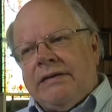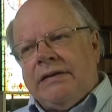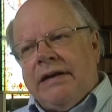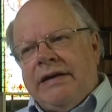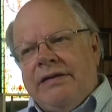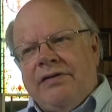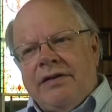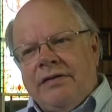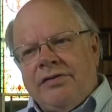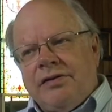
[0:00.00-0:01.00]

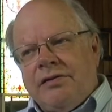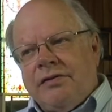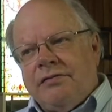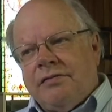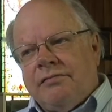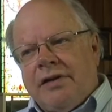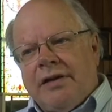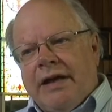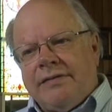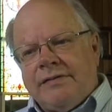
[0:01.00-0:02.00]
even she
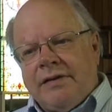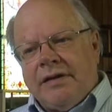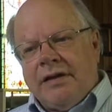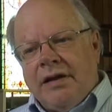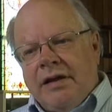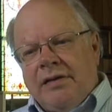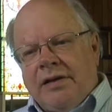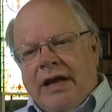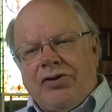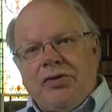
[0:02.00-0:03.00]
realized the
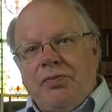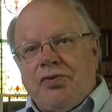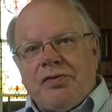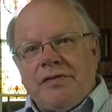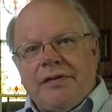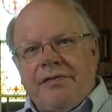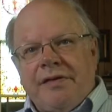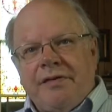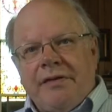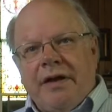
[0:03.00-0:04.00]
contributions of
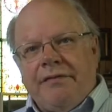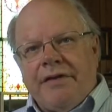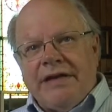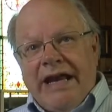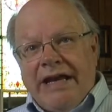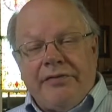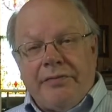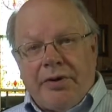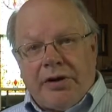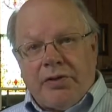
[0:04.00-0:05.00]
the Native
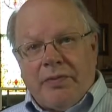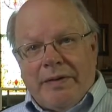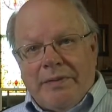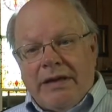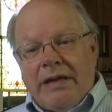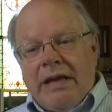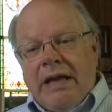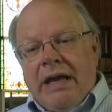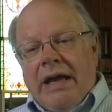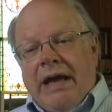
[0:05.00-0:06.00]
American women.
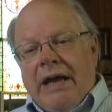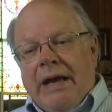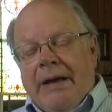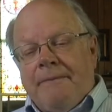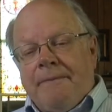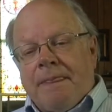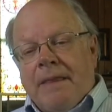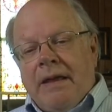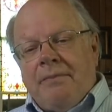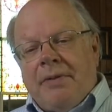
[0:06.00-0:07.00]

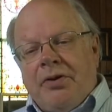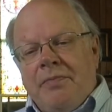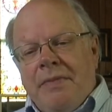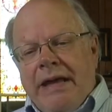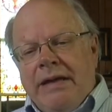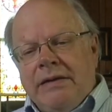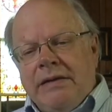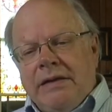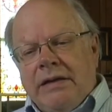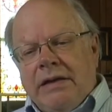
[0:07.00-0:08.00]
But her
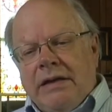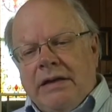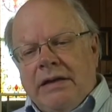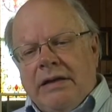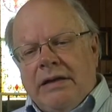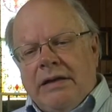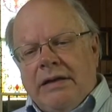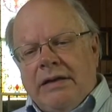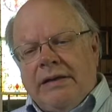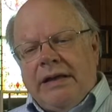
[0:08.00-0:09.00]
main
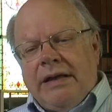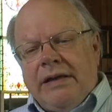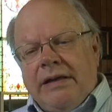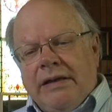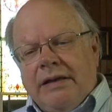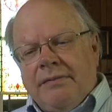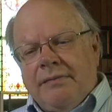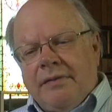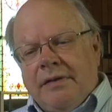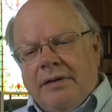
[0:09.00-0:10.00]
the
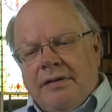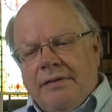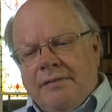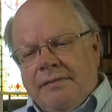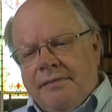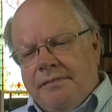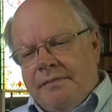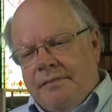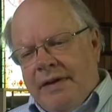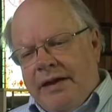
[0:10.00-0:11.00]

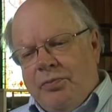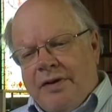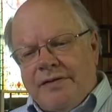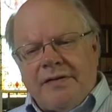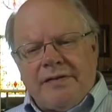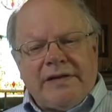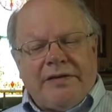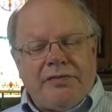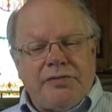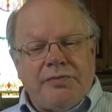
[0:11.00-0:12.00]
main ones in the
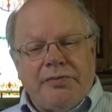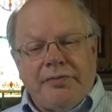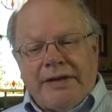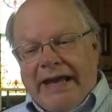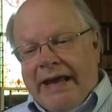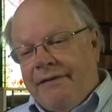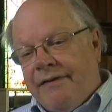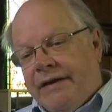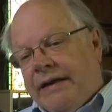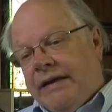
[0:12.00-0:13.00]
suffrage movement,
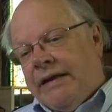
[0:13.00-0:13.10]
Anthony.